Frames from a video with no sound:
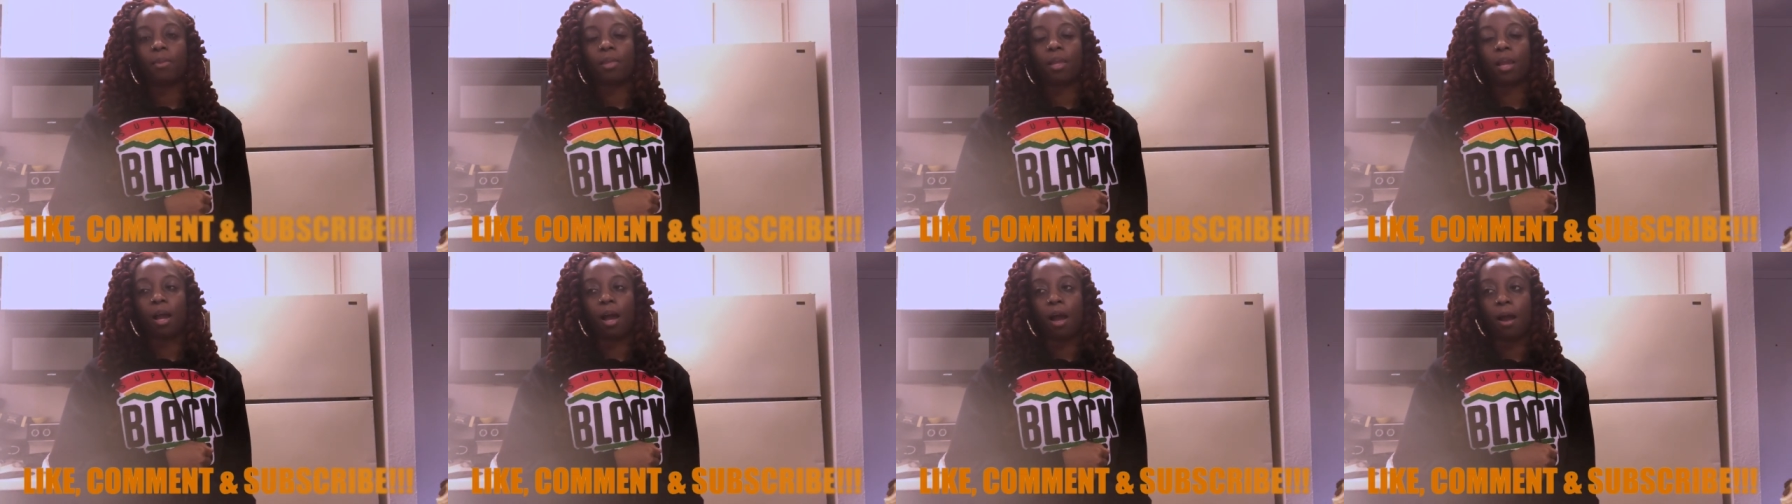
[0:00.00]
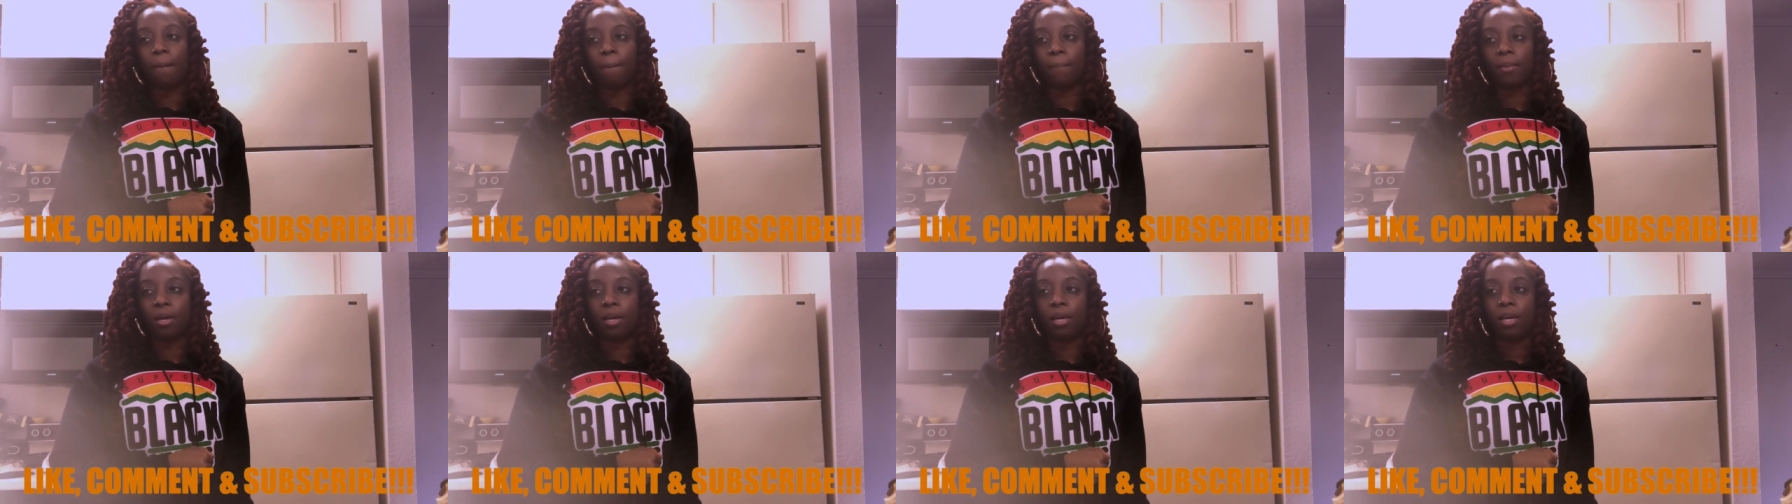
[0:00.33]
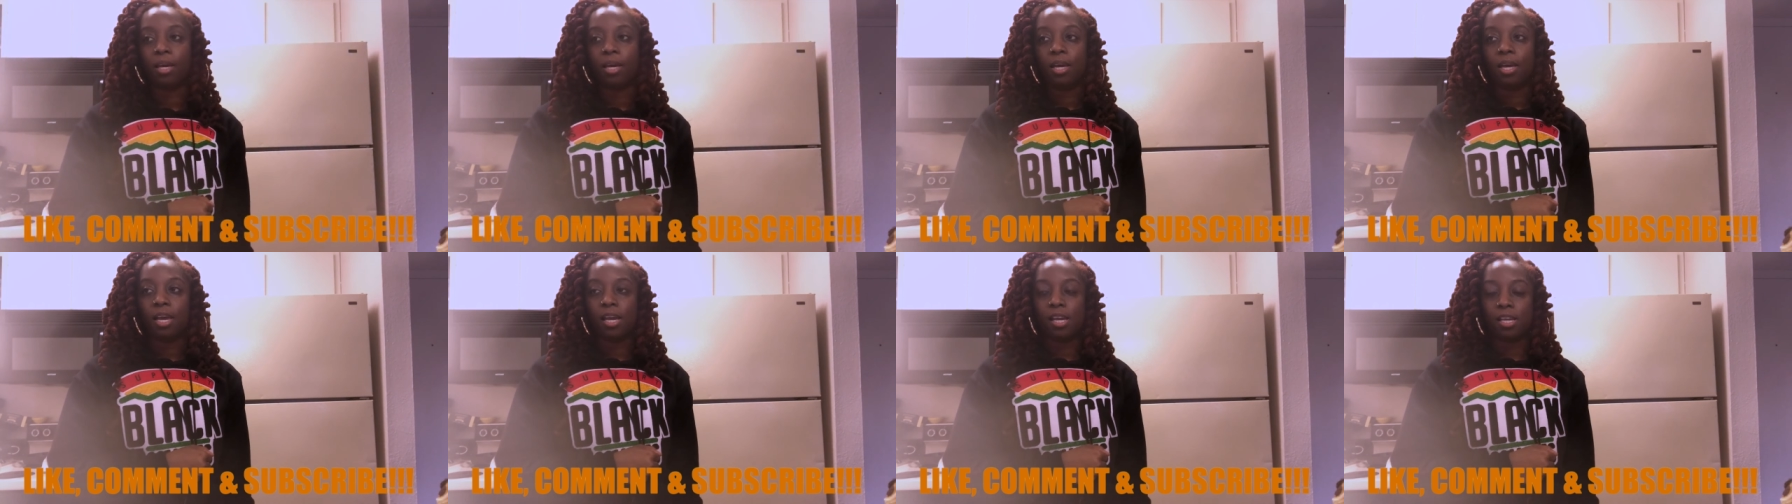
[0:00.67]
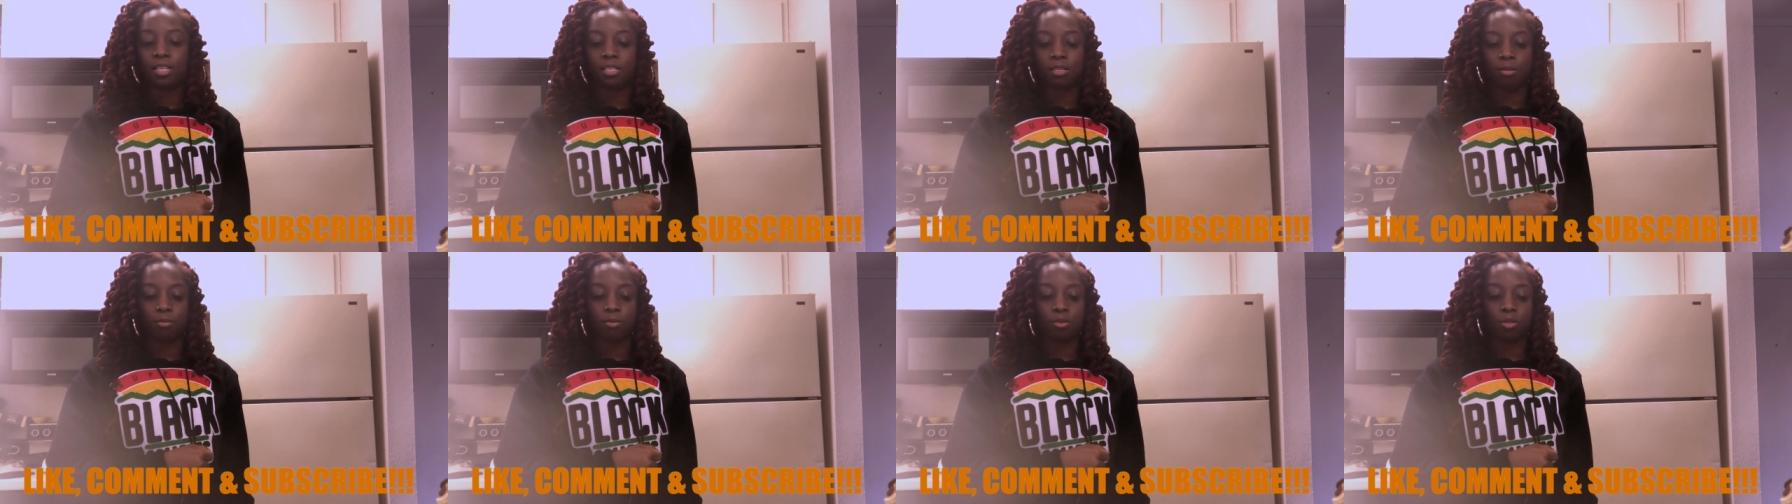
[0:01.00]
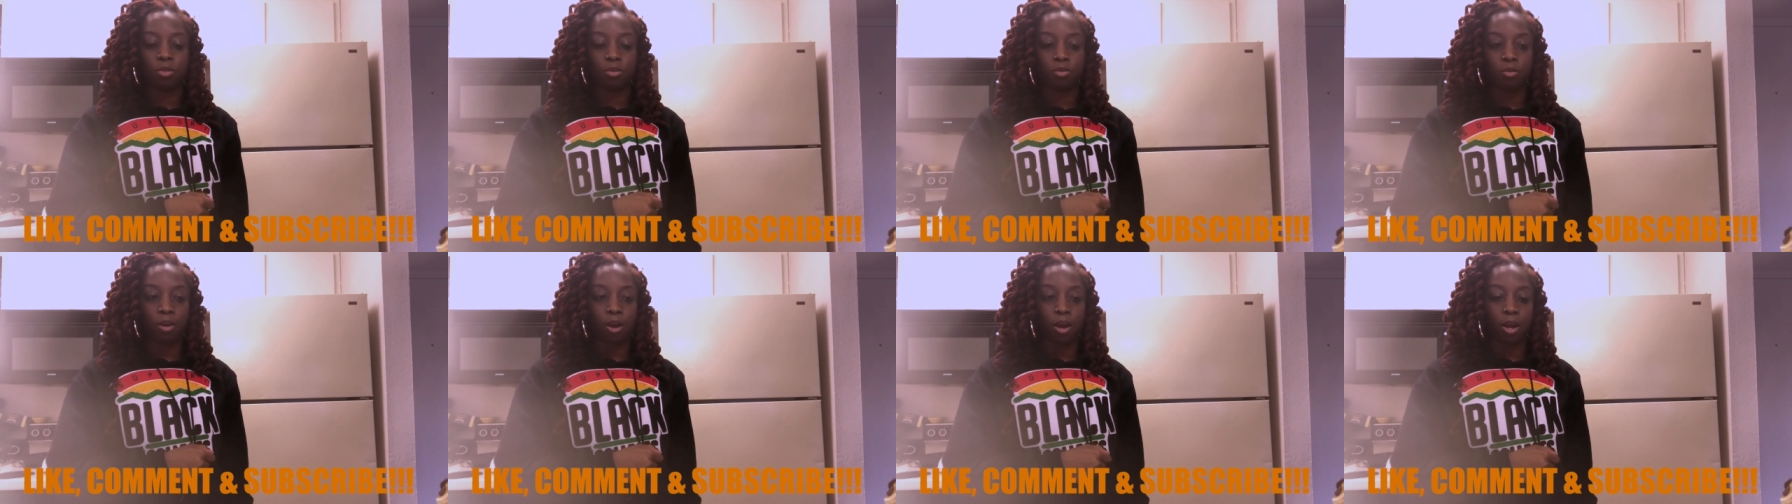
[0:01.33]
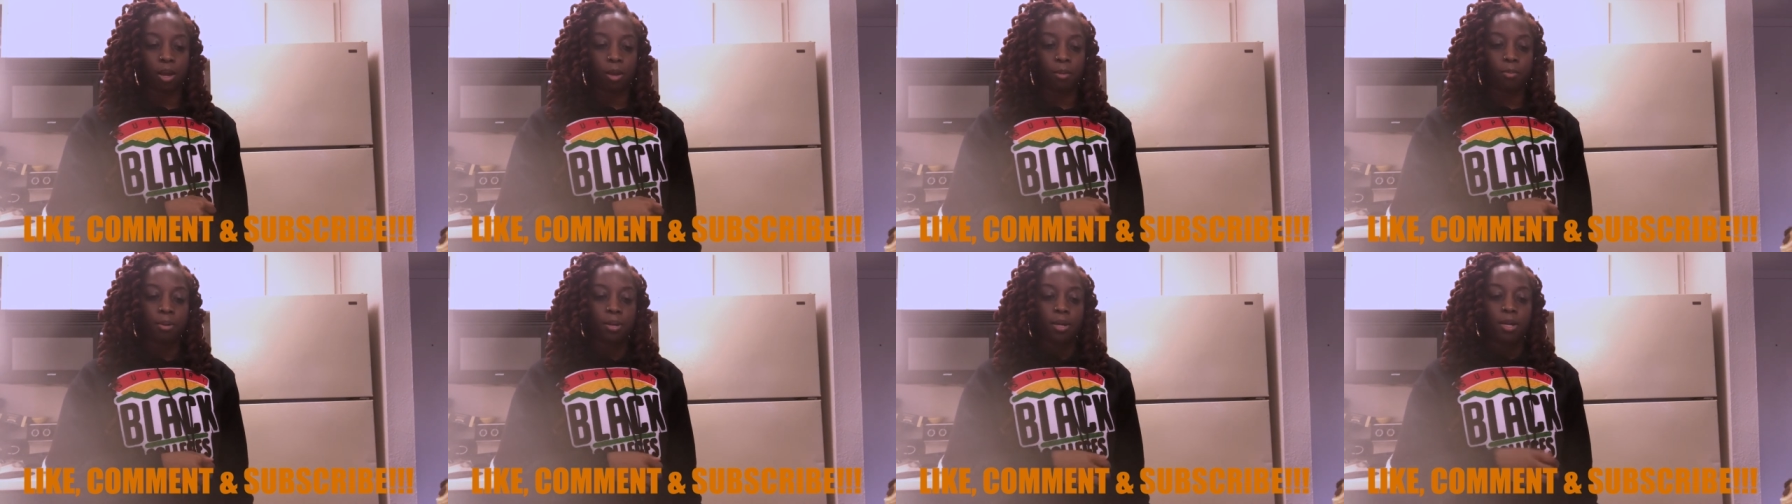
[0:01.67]
comment, and
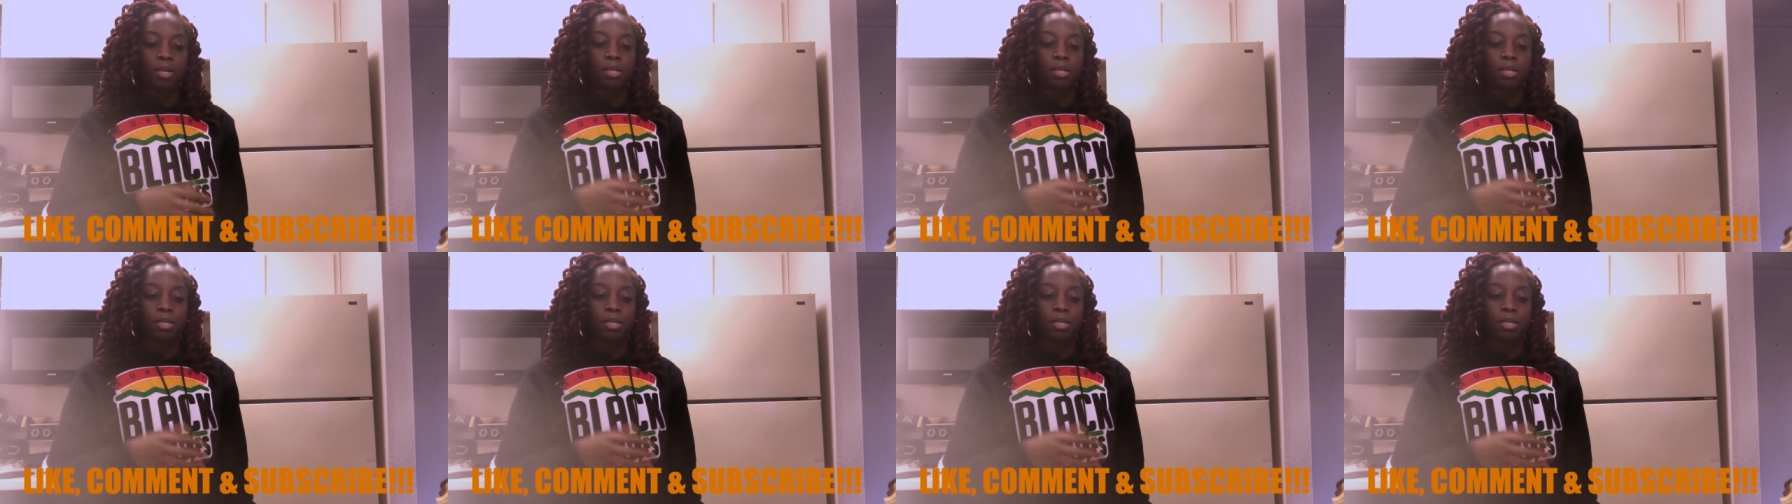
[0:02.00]
subscribe.